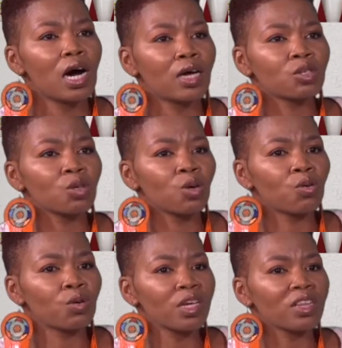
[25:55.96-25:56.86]

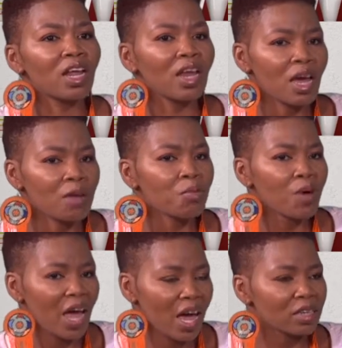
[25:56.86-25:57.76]
So in the lab
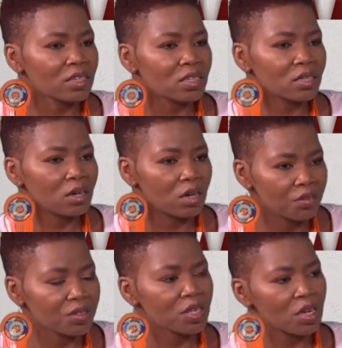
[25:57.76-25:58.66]

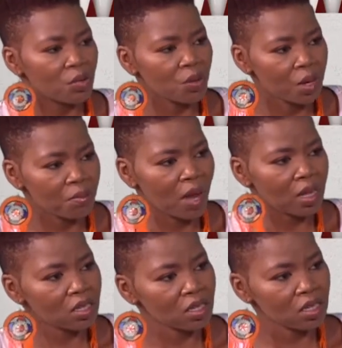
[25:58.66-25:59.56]
obviously we're
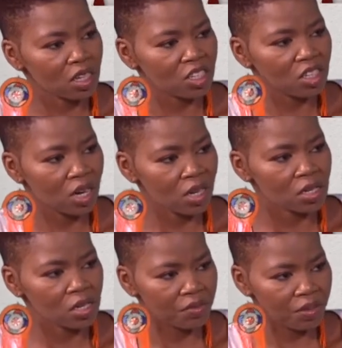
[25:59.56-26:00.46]

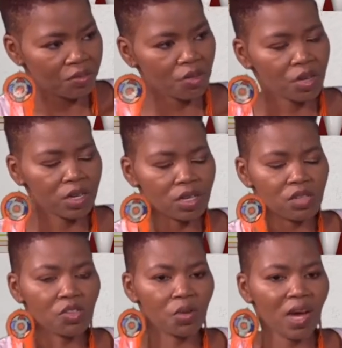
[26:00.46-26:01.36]
multinationals, even
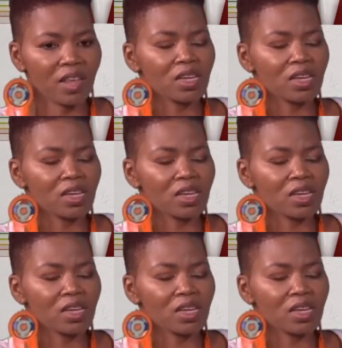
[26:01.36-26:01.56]
foreigners from other